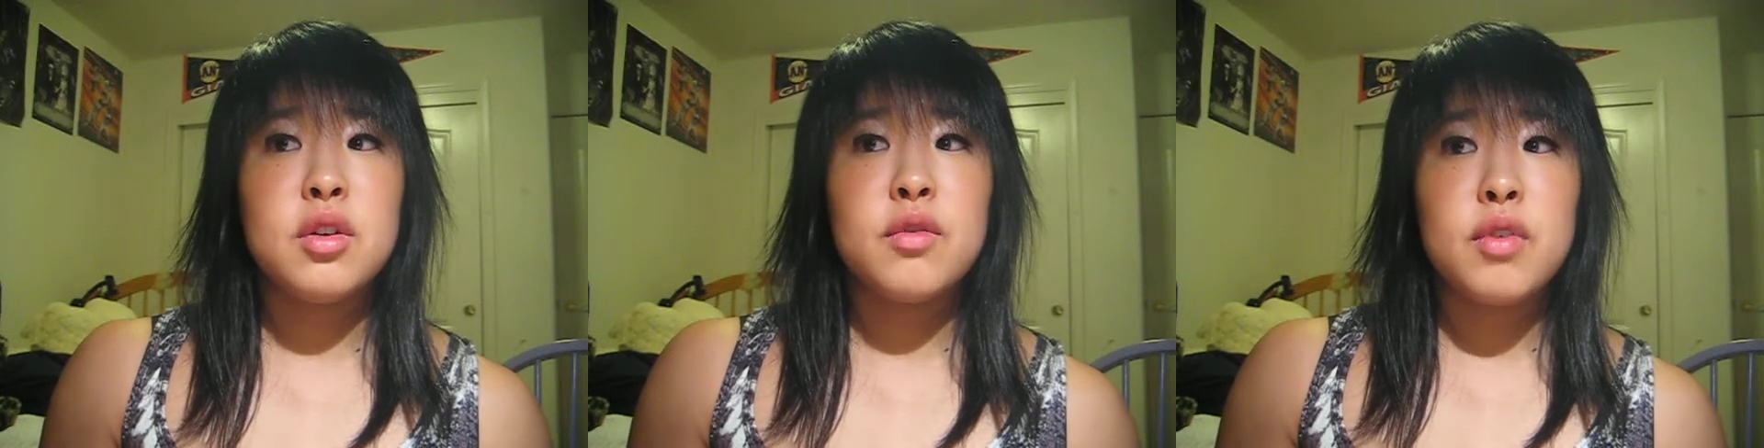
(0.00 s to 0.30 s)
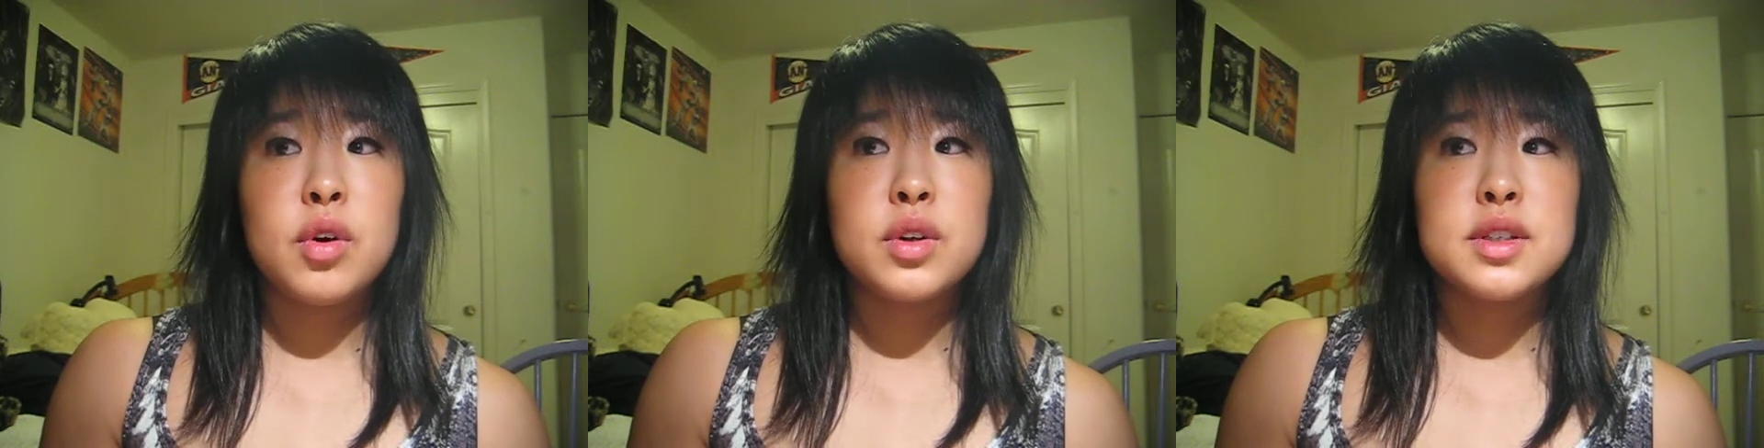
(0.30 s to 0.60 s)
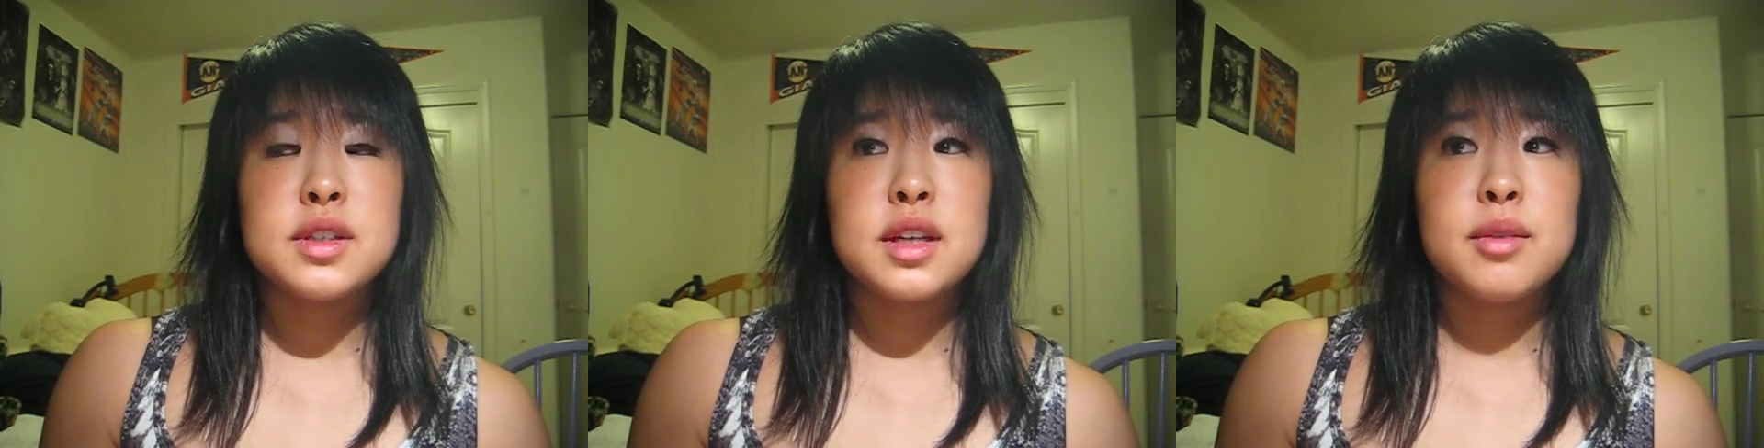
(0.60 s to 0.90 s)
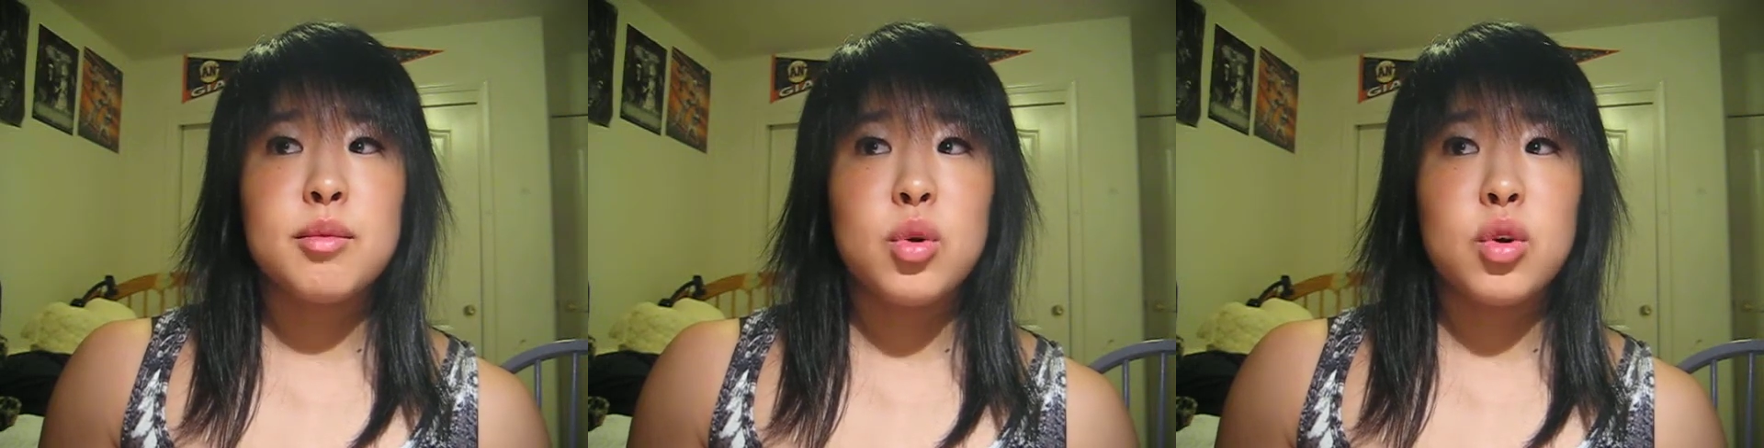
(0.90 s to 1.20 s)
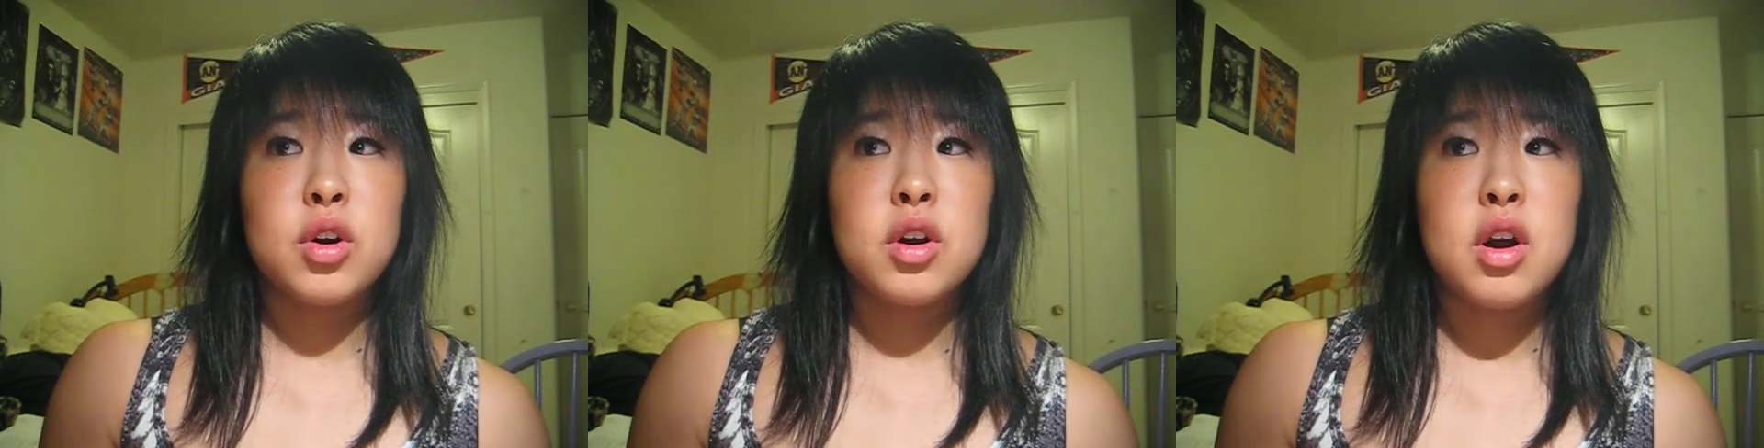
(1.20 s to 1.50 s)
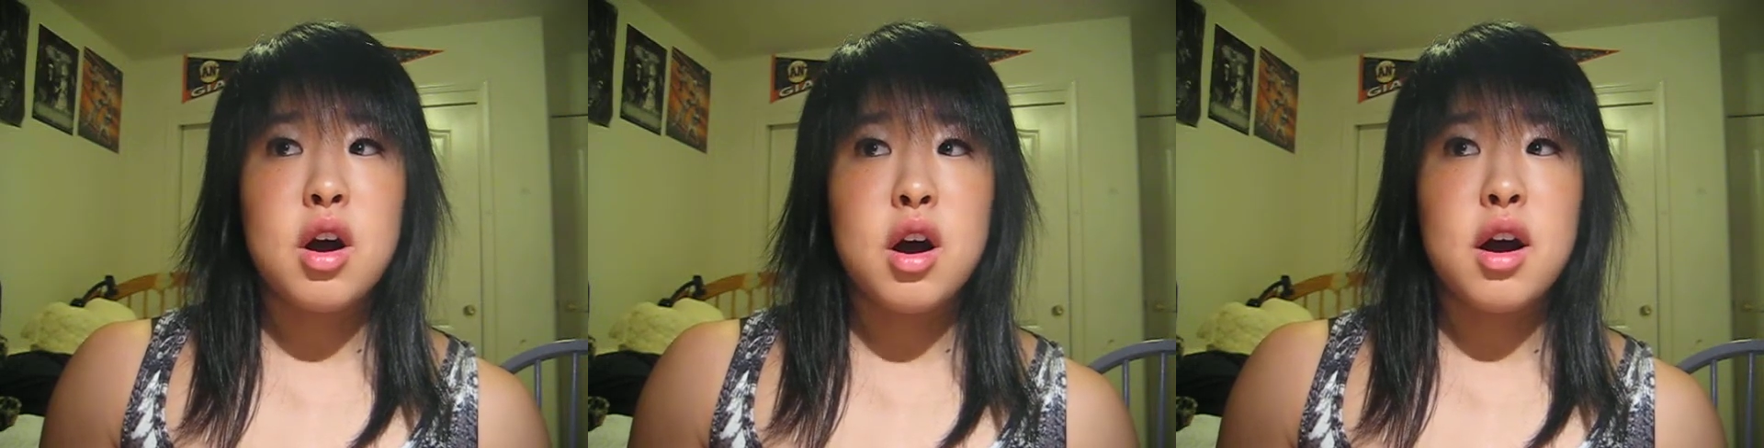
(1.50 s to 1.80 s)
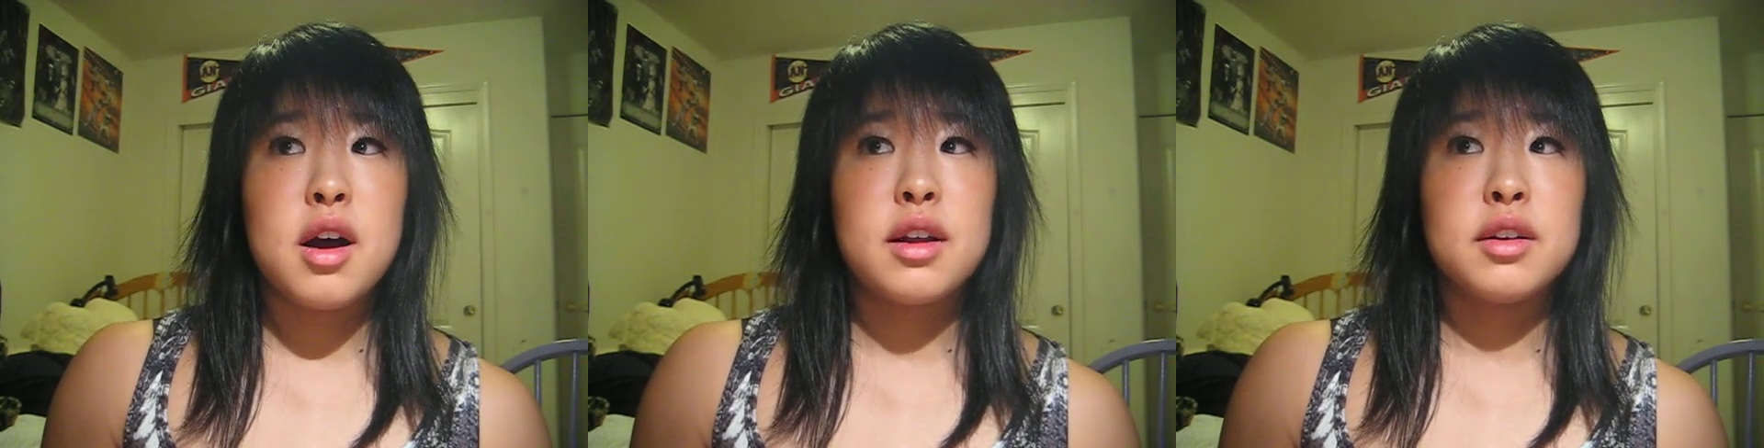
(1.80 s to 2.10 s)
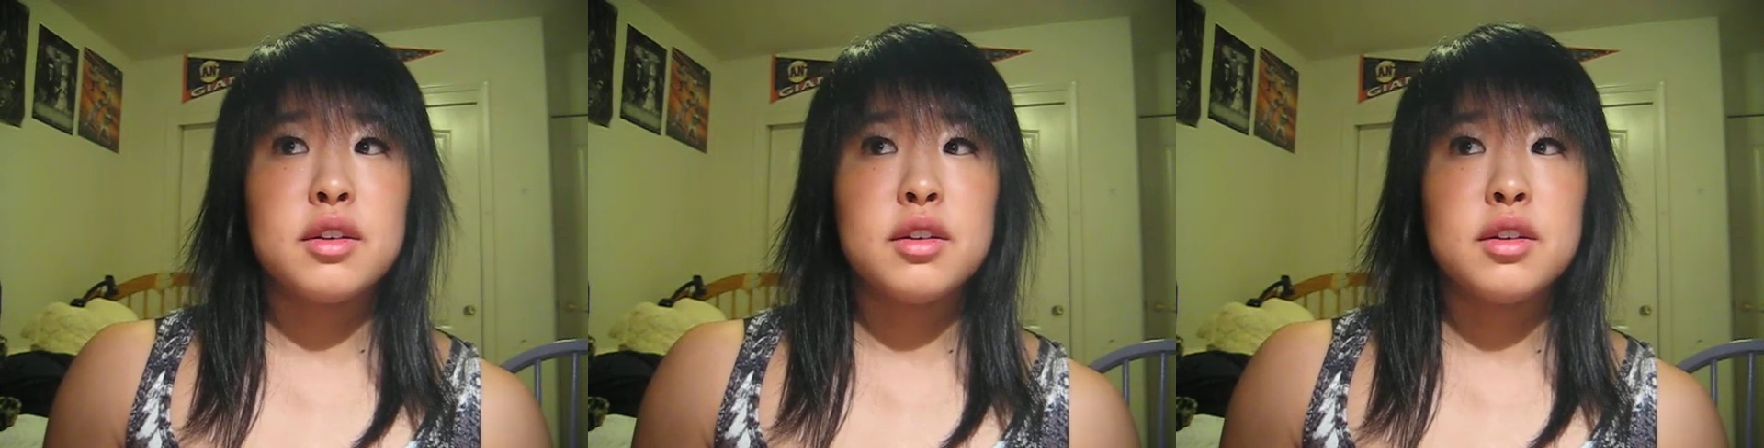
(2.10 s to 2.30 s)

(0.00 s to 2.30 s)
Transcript: focusing more on